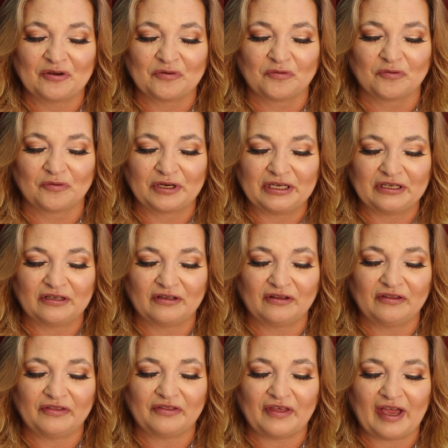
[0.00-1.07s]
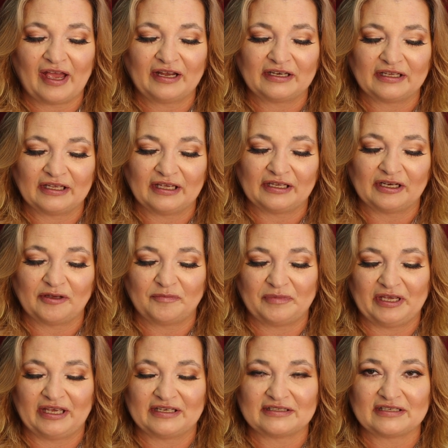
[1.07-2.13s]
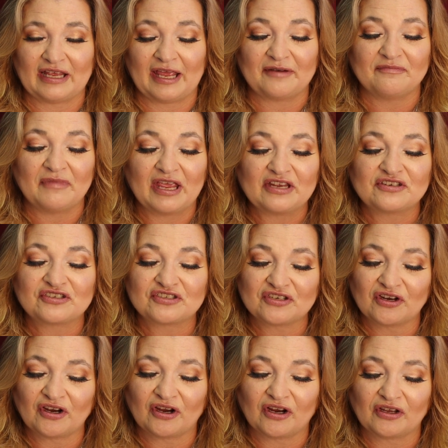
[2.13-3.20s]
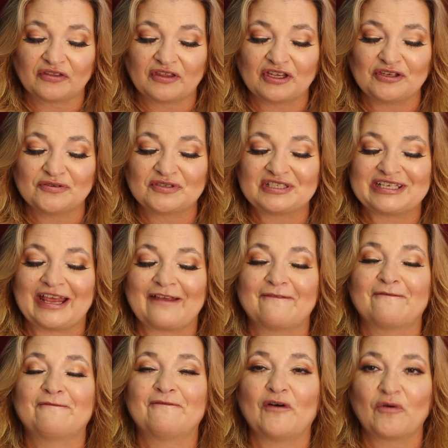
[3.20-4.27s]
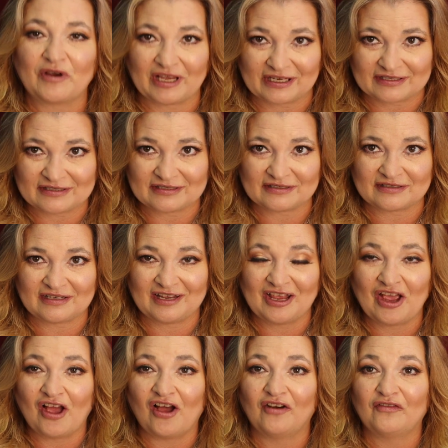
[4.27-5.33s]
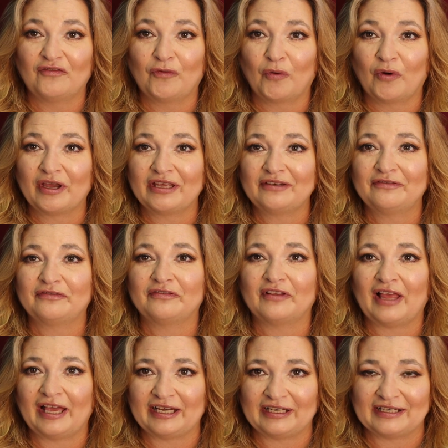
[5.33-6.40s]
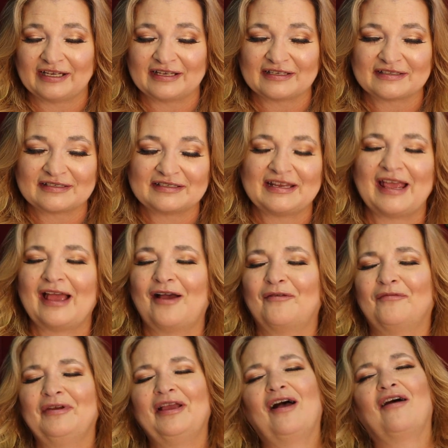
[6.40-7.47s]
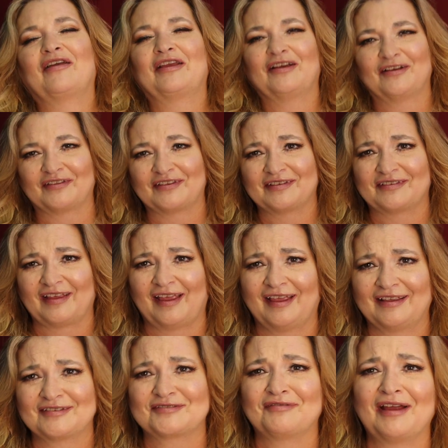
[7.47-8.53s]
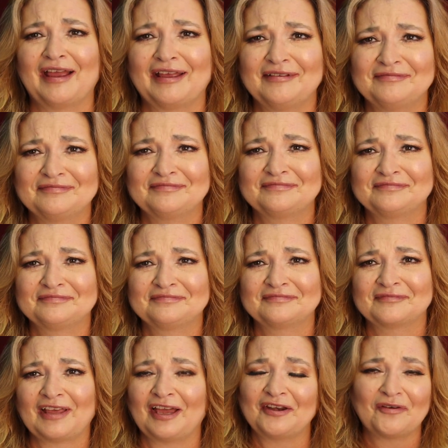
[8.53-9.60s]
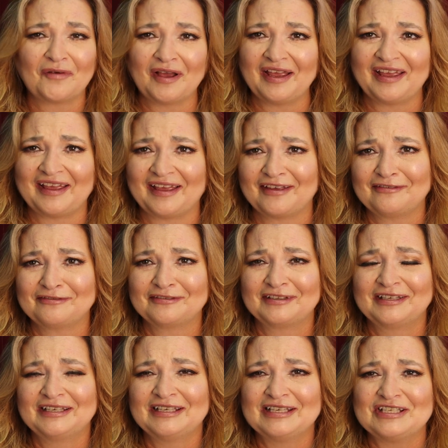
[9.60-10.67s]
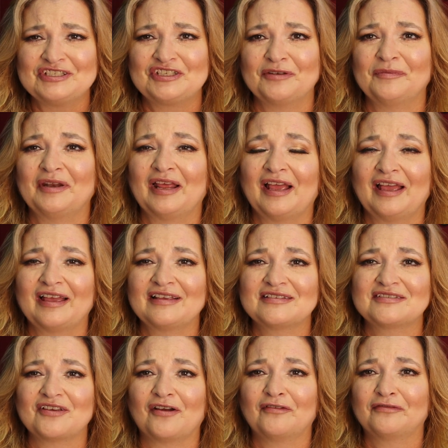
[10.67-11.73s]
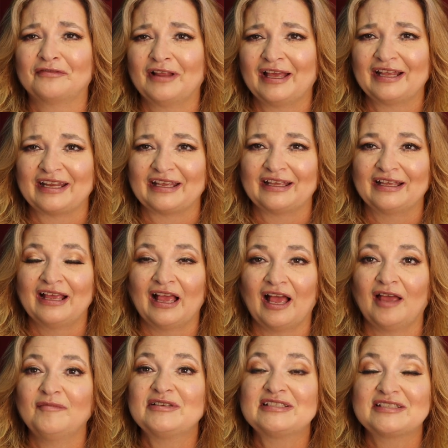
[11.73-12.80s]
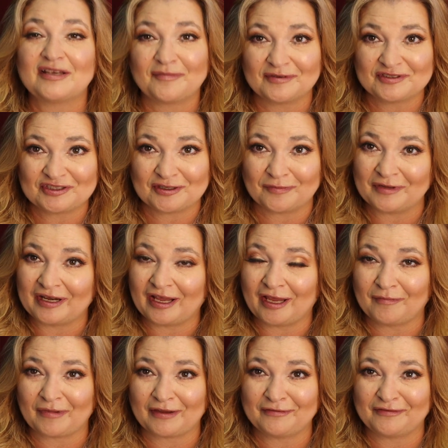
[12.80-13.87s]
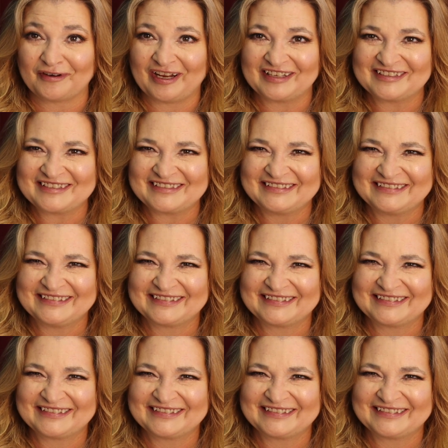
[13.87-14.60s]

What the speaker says: Reel that in a bit and make sure that you stay focused. Avoid flightiness. Now, we all hear the sayings, right? I know I have. Geminis are flighty. I'm a double Gemini, my friends.